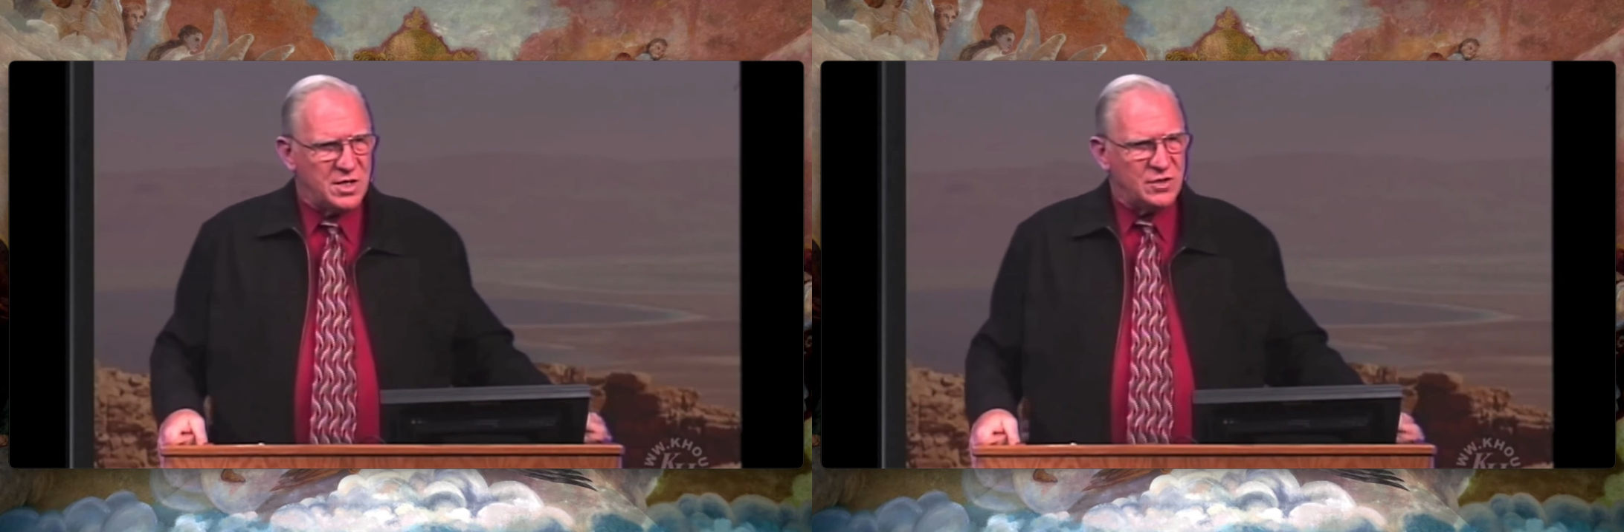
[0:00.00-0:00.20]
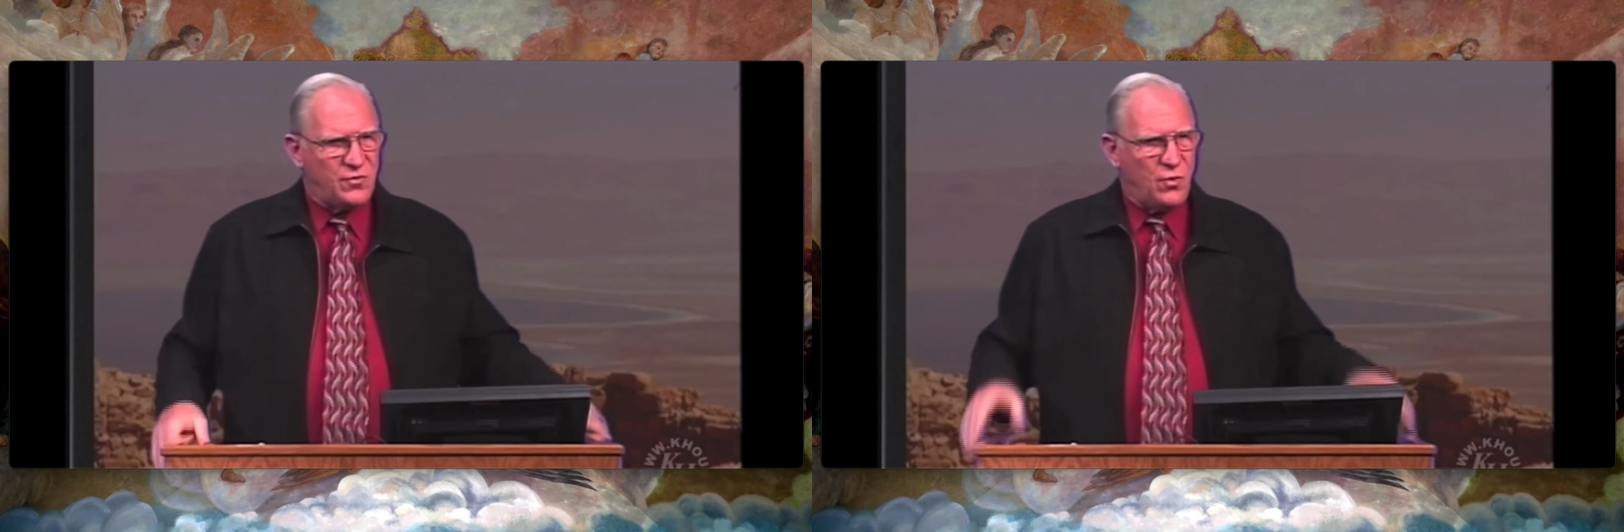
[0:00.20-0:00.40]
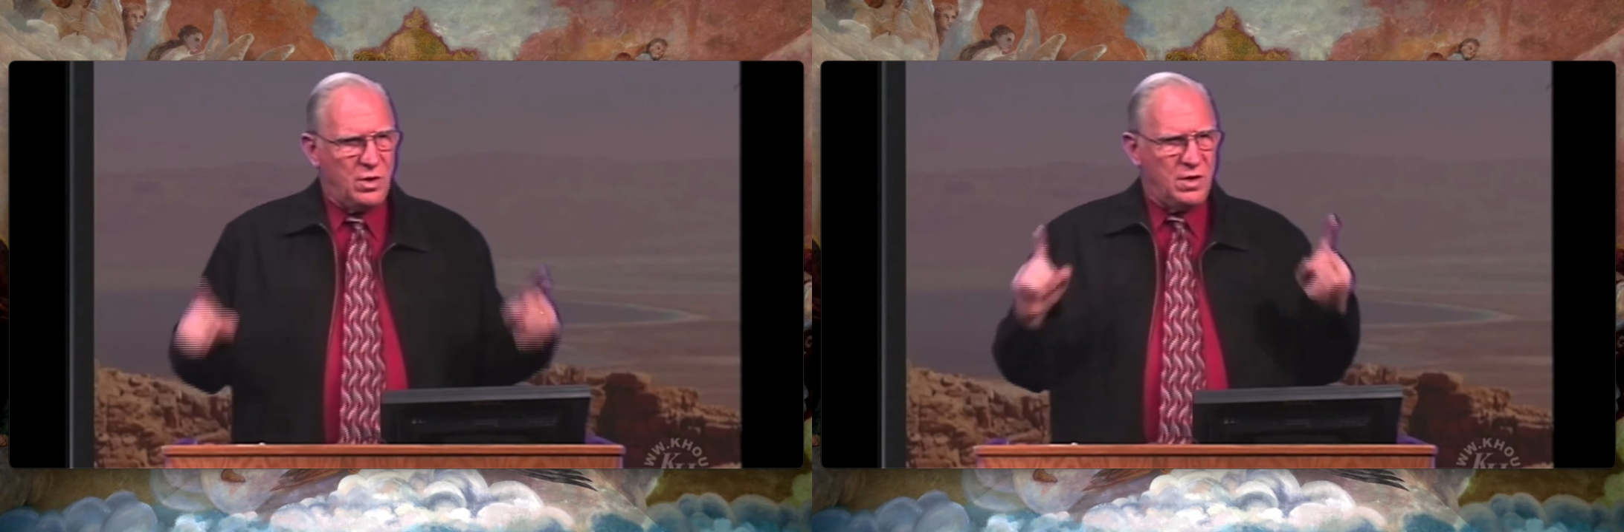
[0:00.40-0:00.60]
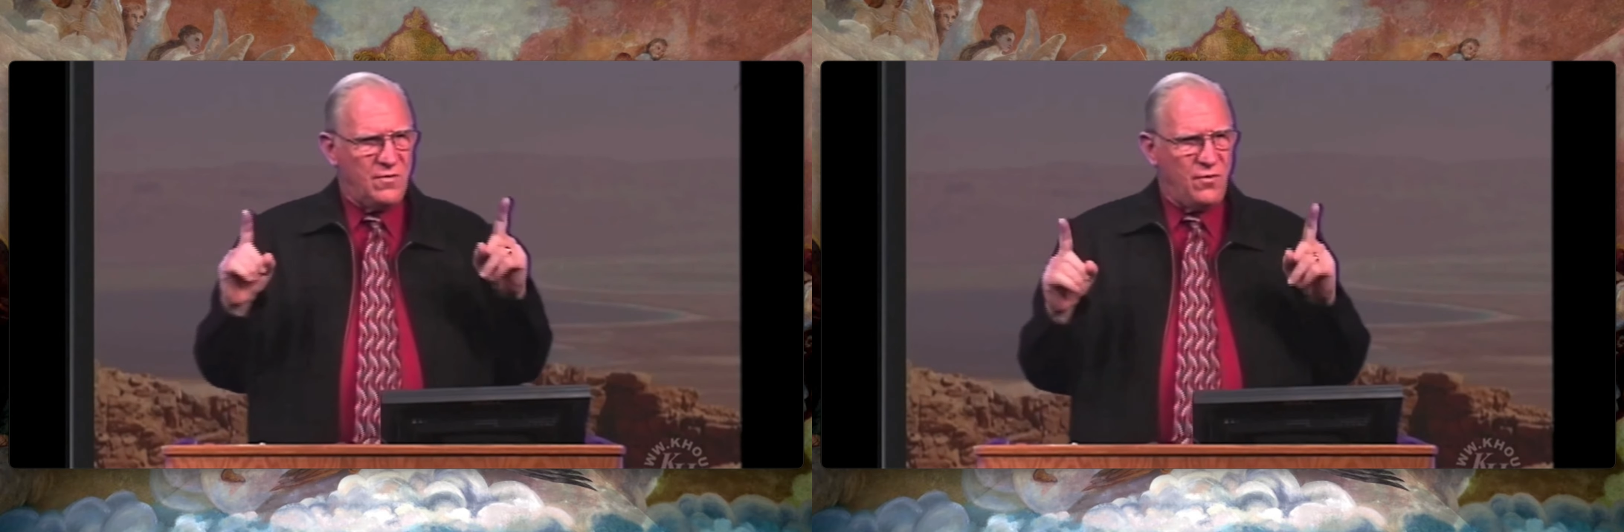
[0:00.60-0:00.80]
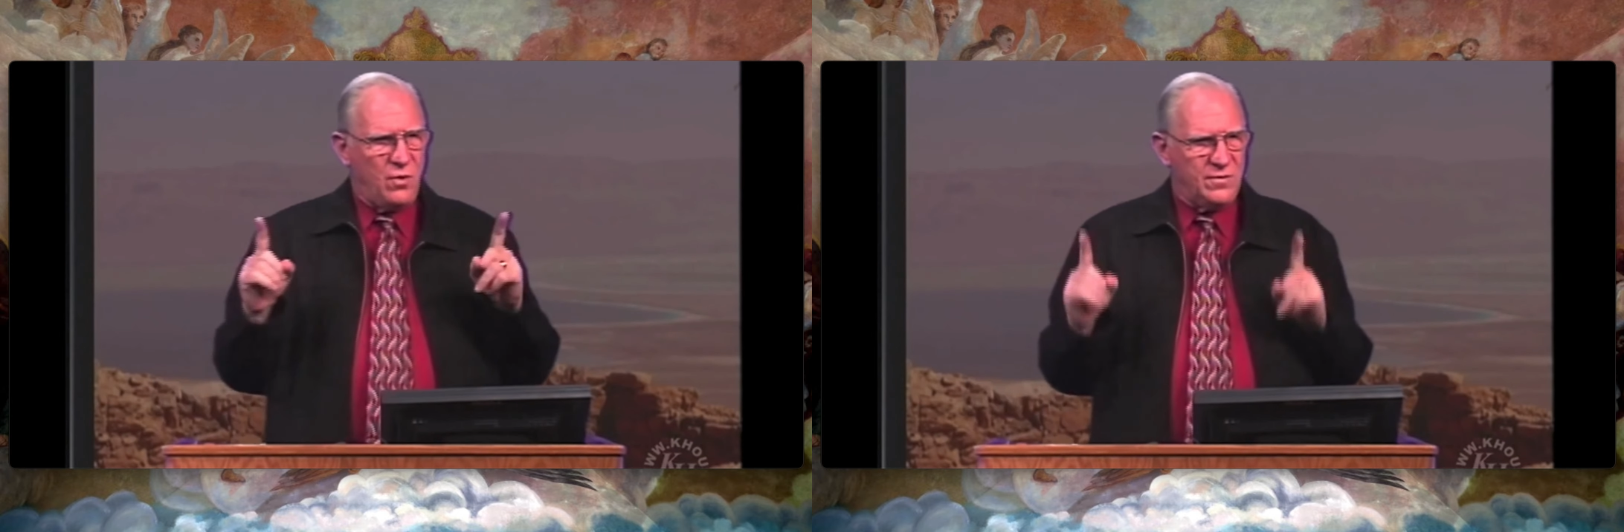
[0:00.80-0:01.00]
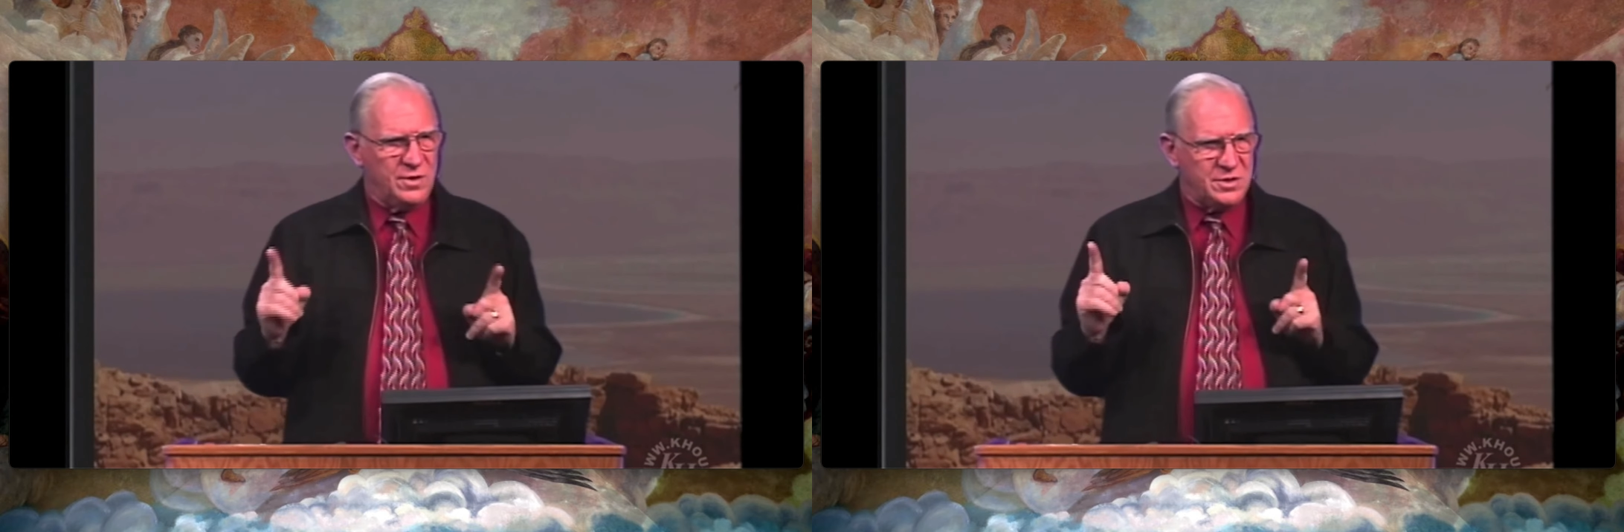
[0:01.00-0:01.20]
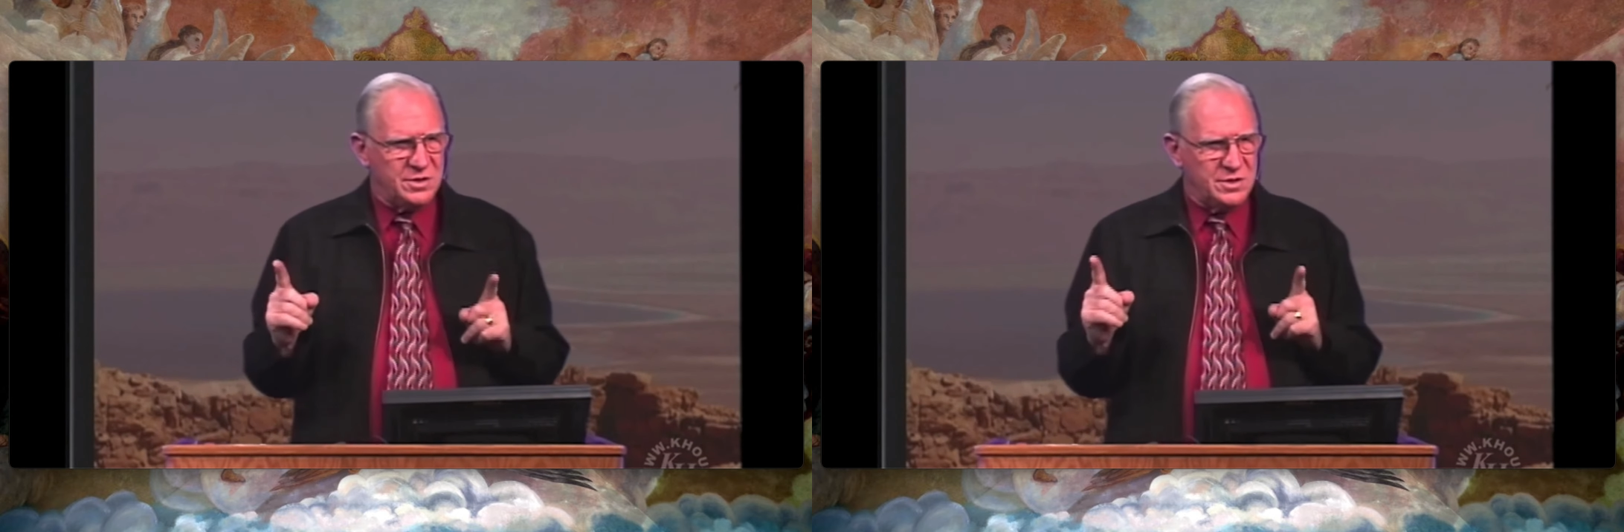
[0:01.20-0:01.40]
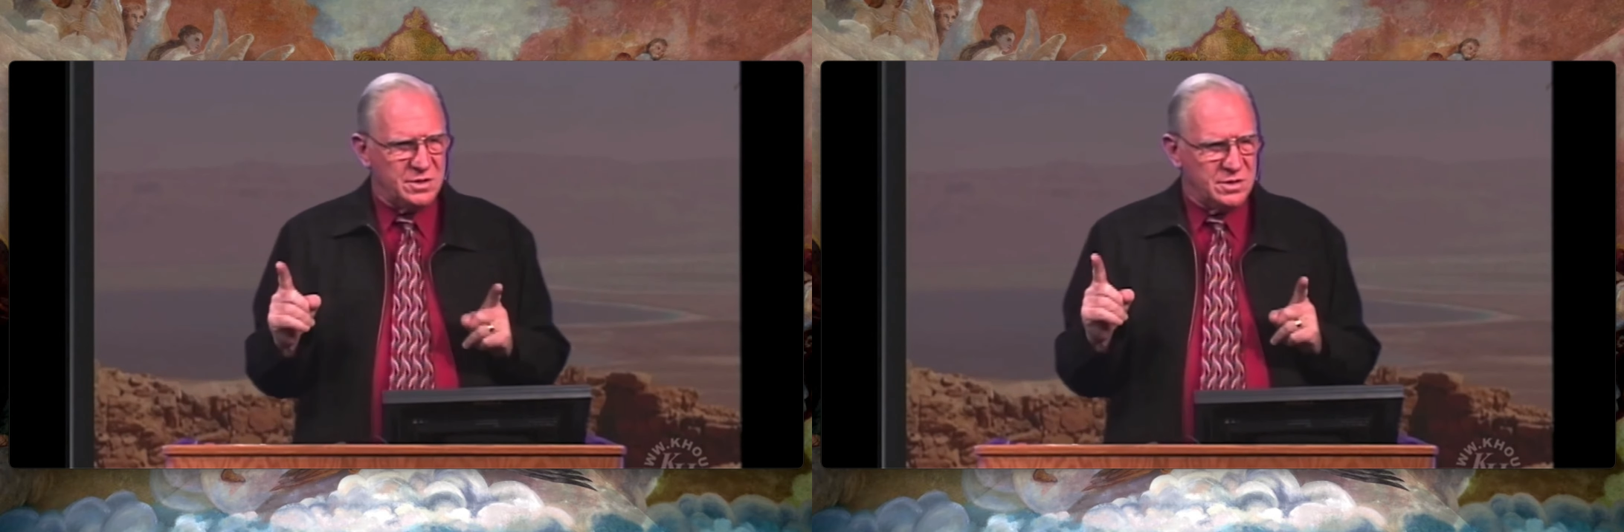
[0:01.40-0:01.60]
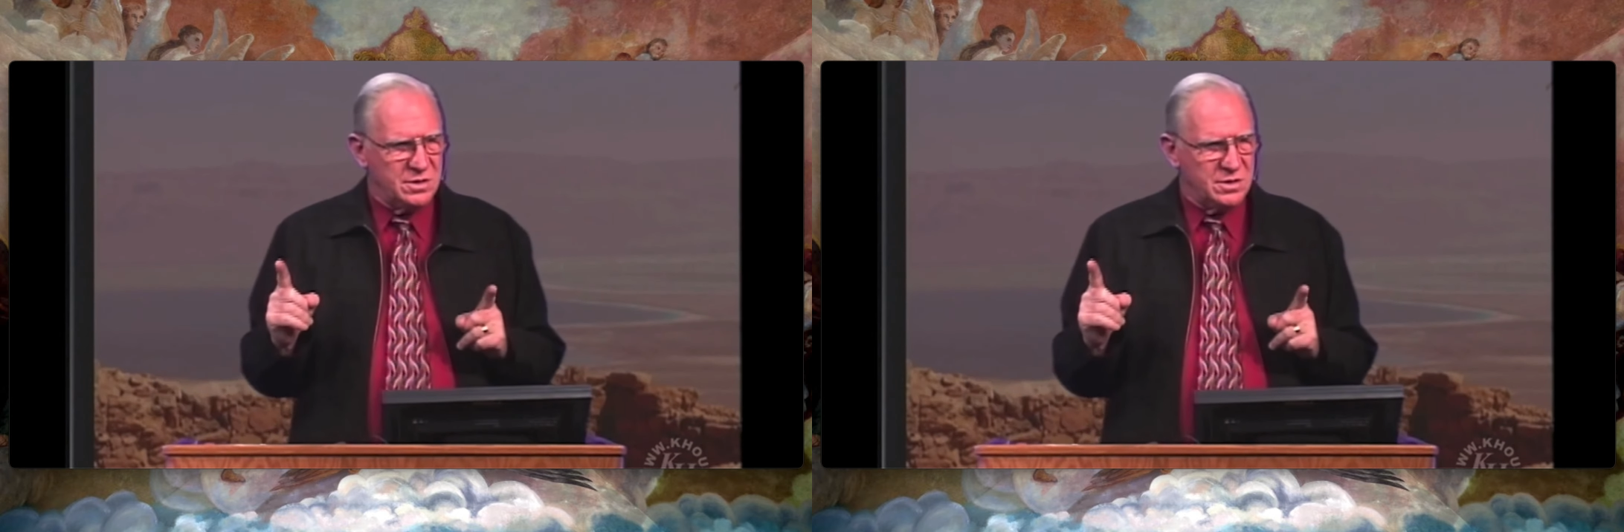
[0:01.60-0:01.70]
has 404 verses